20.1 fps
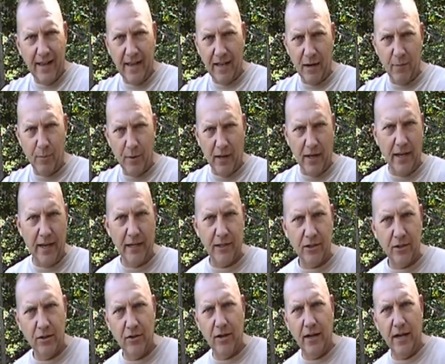and apply
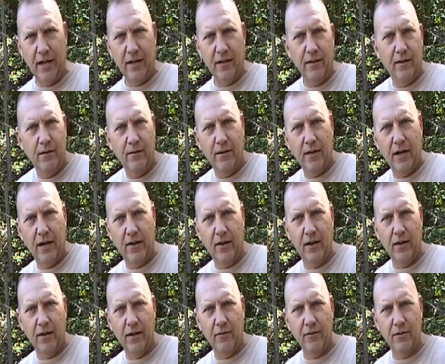it to that
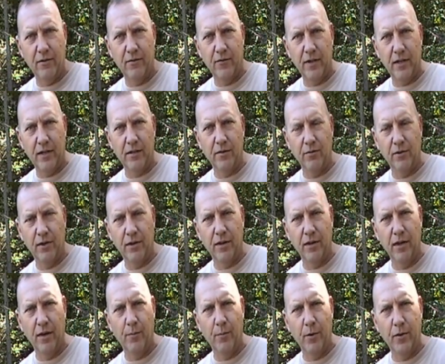area that was affected
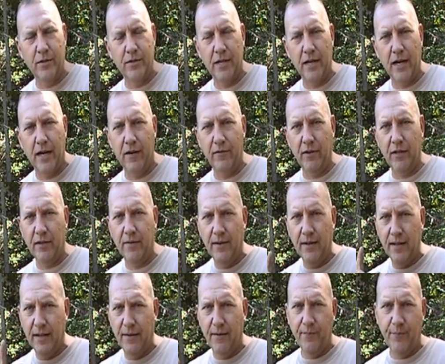with uh, poison ivy.
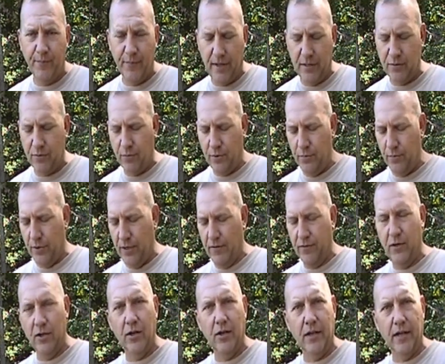That's one
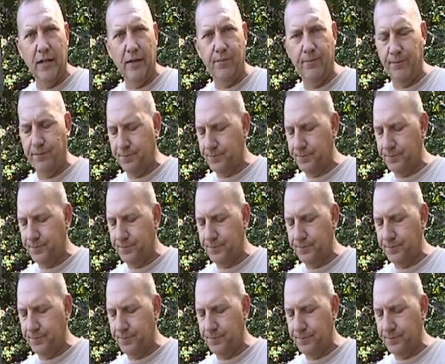way of doing it.